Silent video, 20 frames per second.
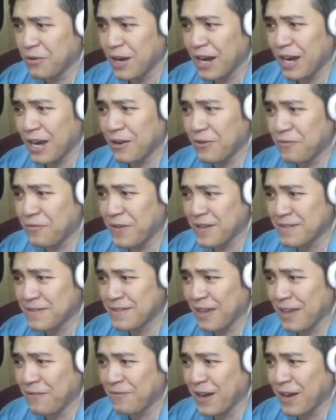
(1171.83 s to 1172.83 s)
I don't feel
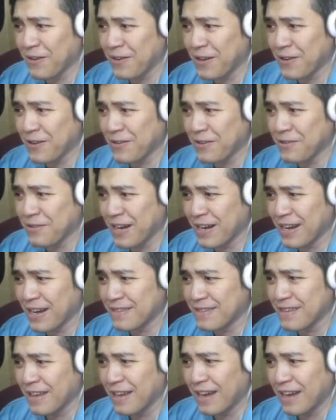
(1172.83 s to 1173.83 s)
safe down here, you
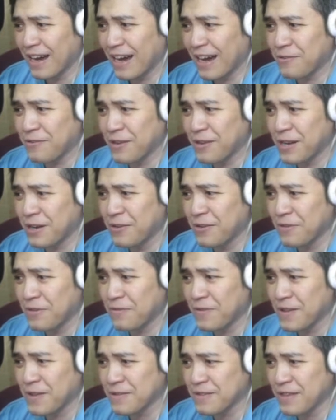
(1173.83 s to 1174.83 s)
guys. I really don't
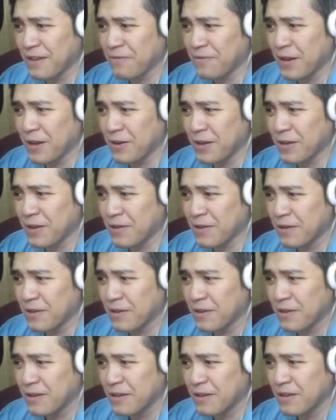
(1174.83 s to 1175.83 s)
feel safe down here.
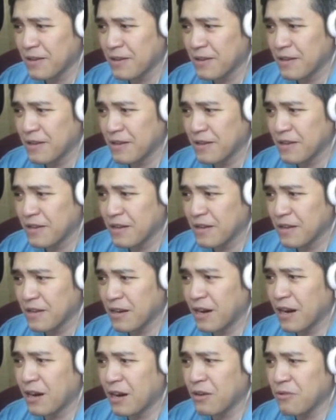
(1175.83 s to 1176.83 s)

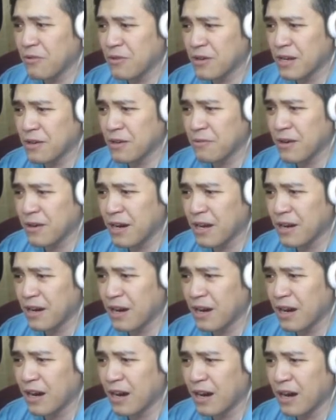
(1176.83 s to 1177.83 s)
Oh, only one.
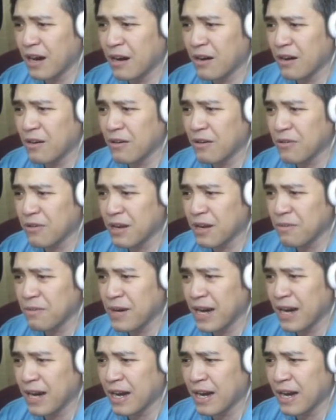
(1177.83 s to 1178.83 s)
Oh, come
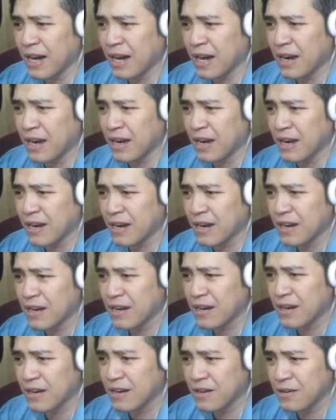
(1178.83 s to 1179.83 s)
on.
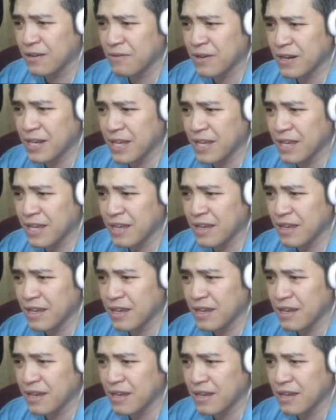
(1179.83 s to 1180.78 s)
Really?